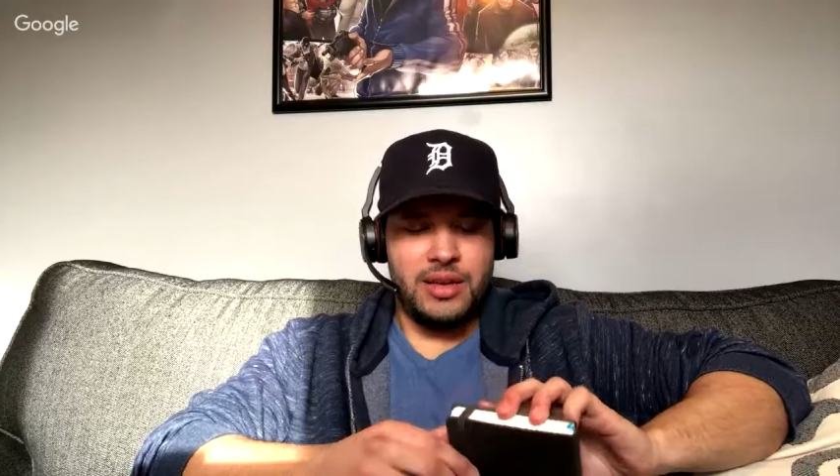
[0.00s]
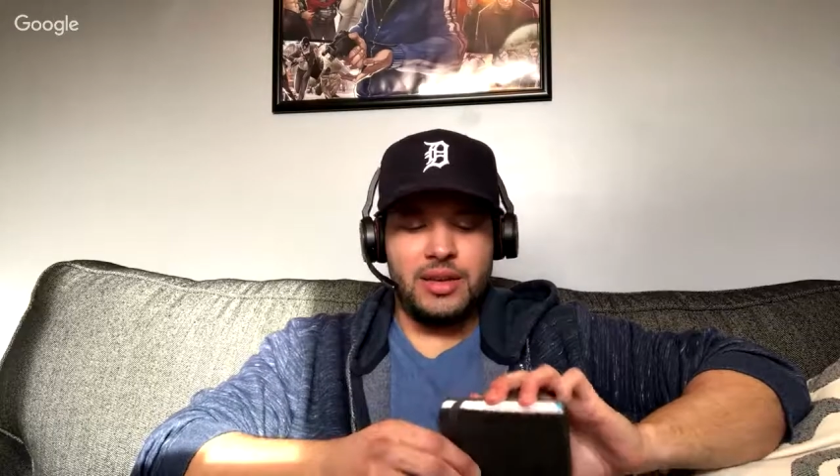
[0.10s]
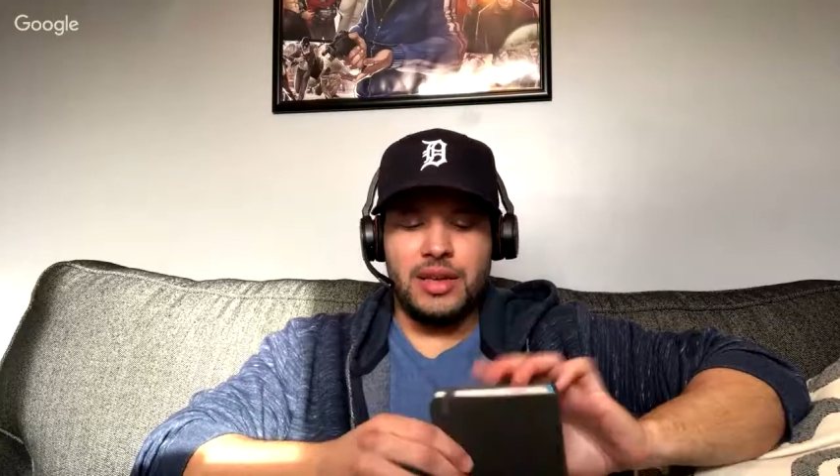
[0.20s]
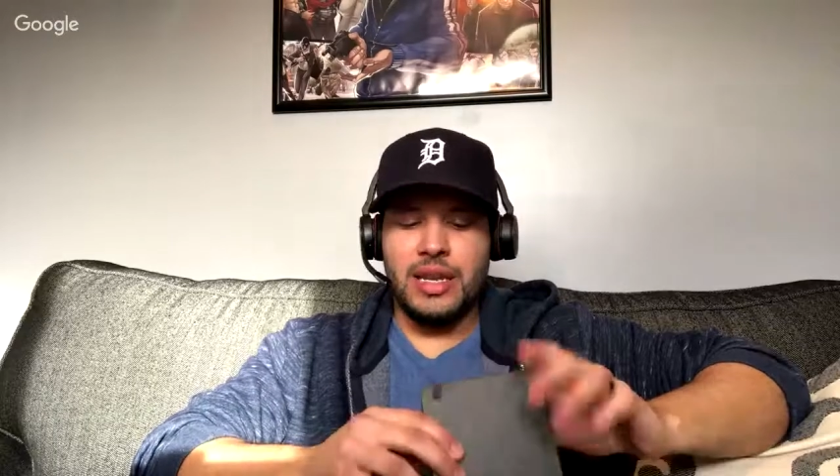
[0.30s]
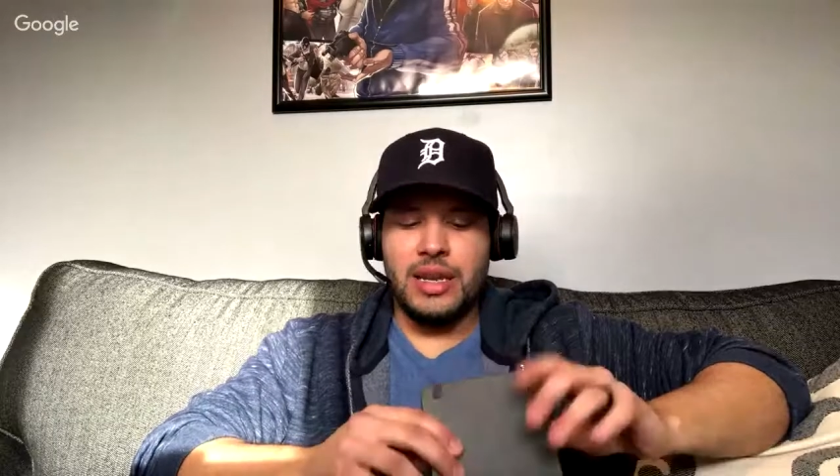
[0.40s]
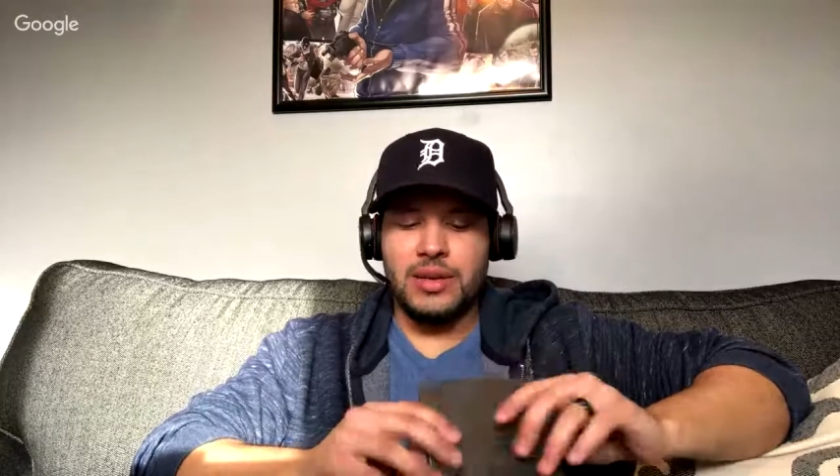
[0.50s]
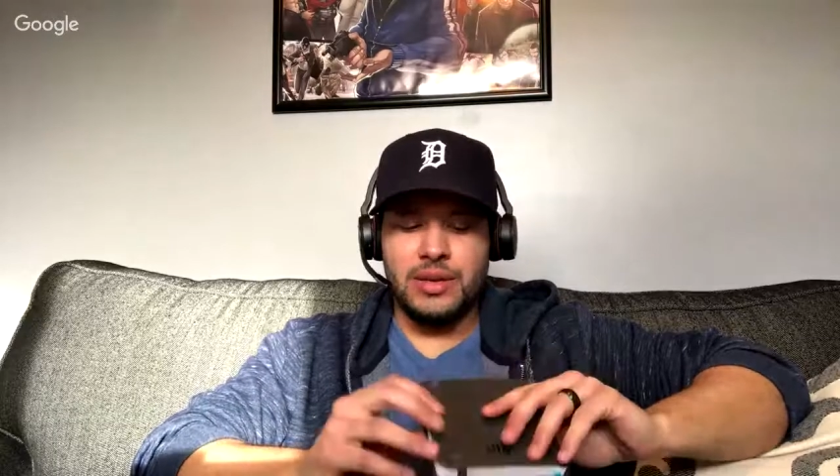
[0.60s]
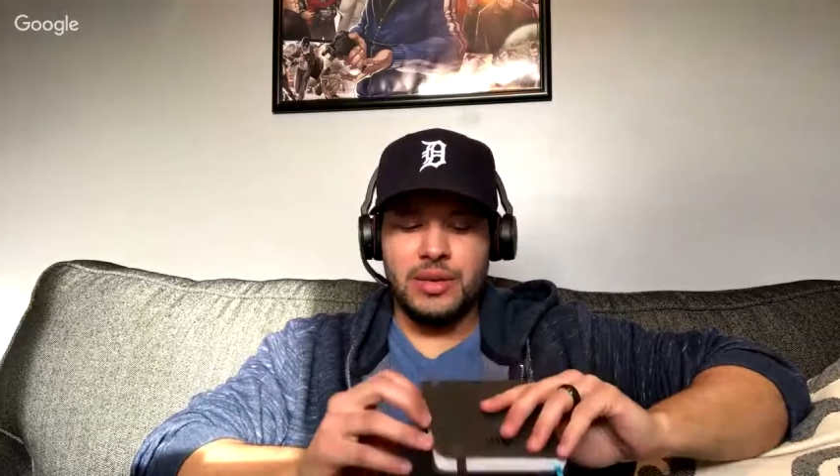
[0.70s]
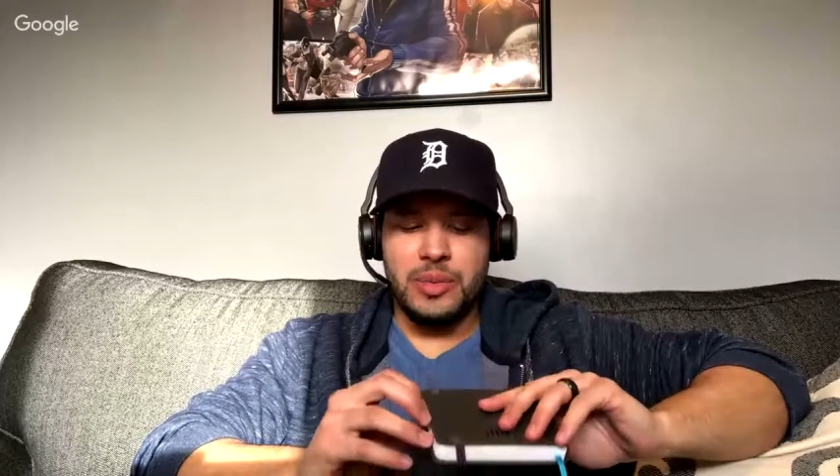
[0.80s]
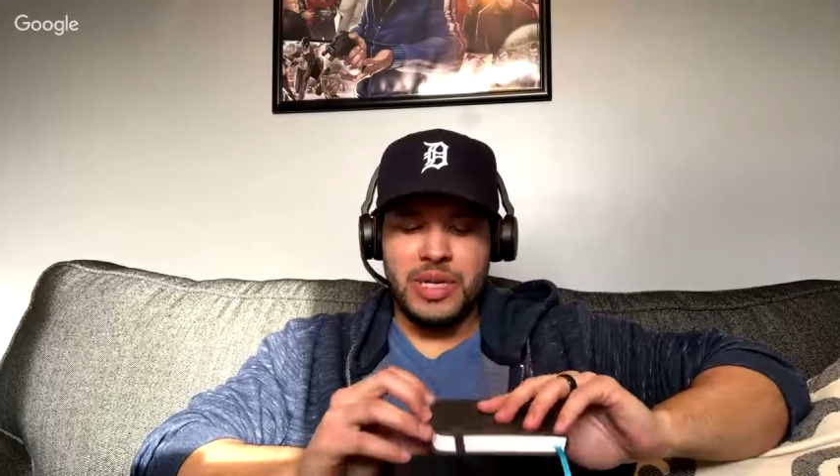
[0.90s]
and I was
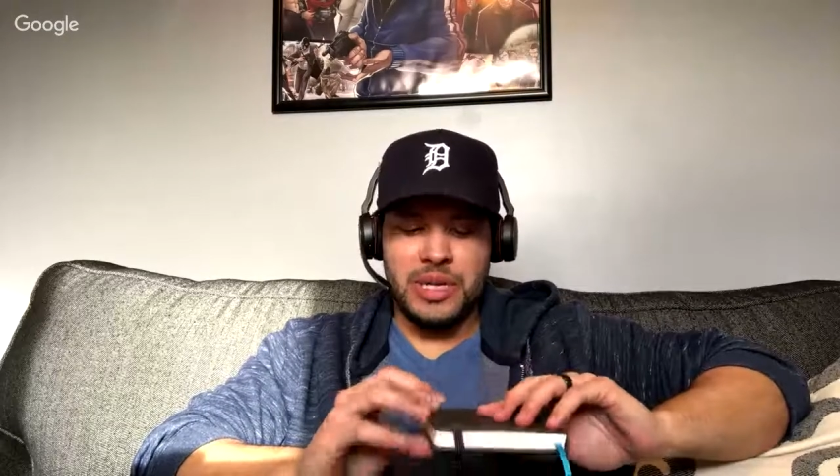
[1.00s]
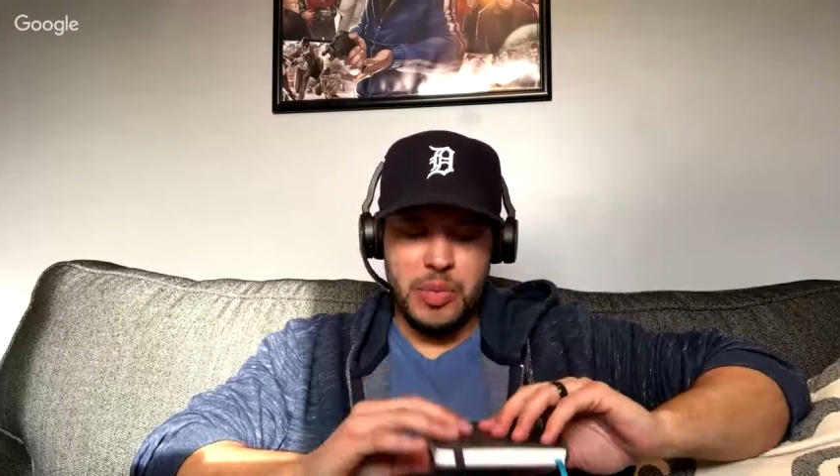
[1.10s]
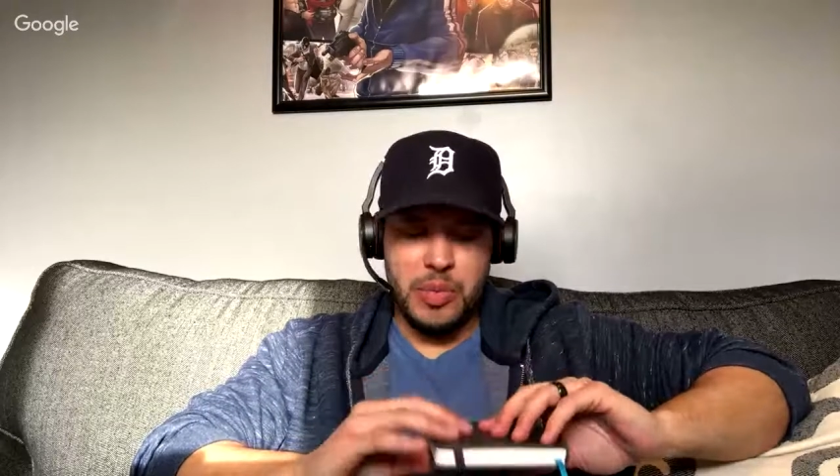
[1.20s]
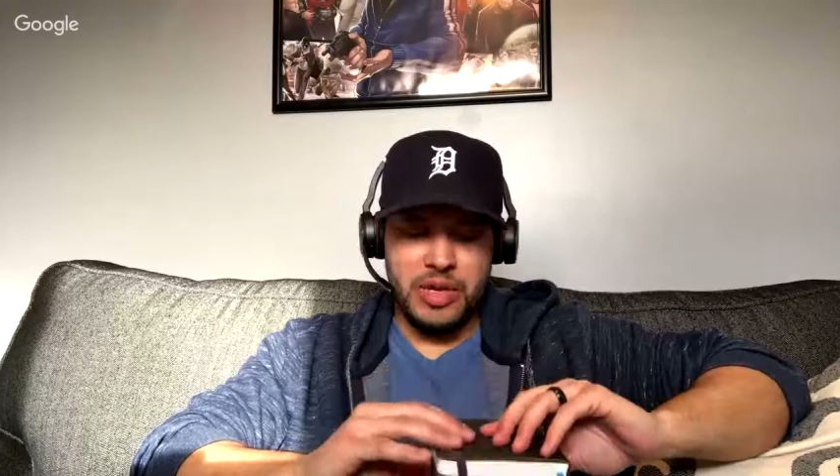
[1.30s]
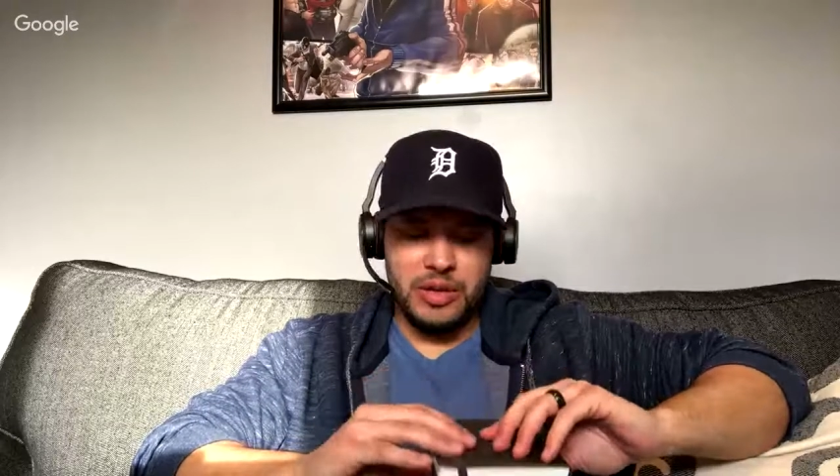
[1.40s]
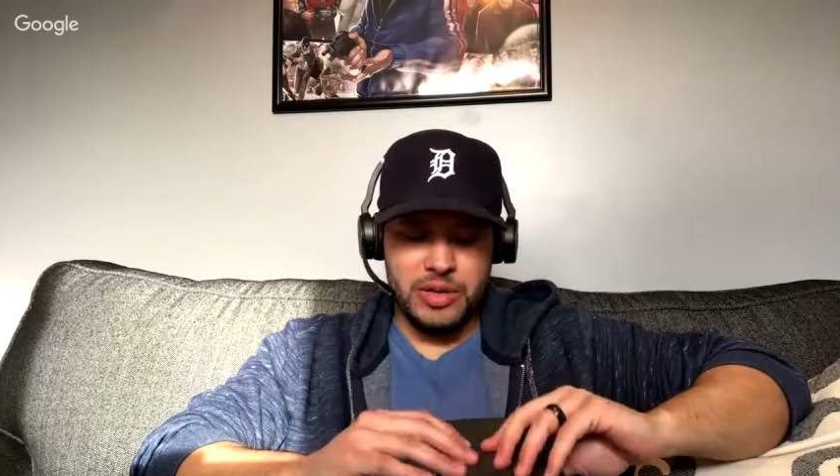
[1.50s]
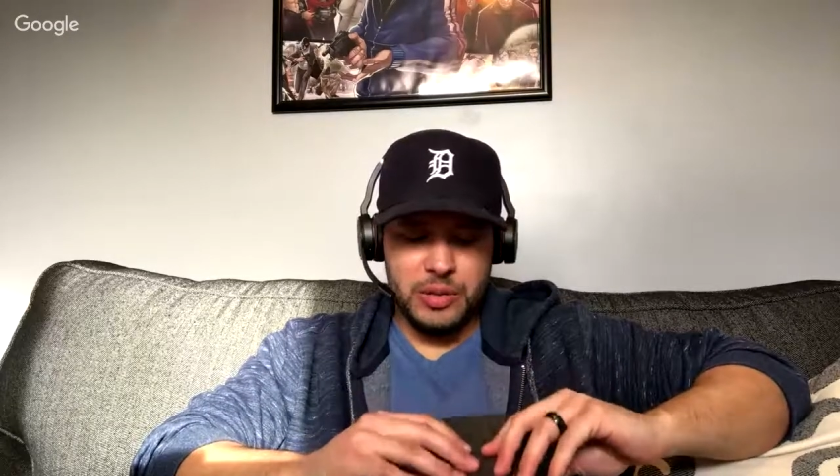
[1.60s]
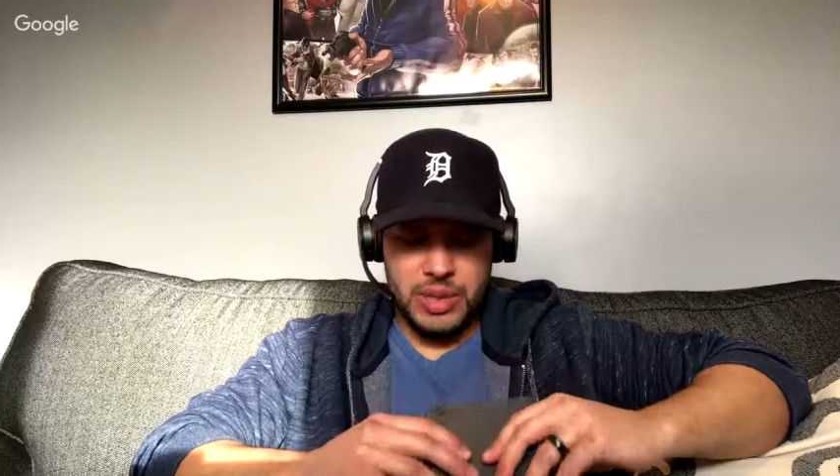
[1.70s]
like, oh man, that might be a little too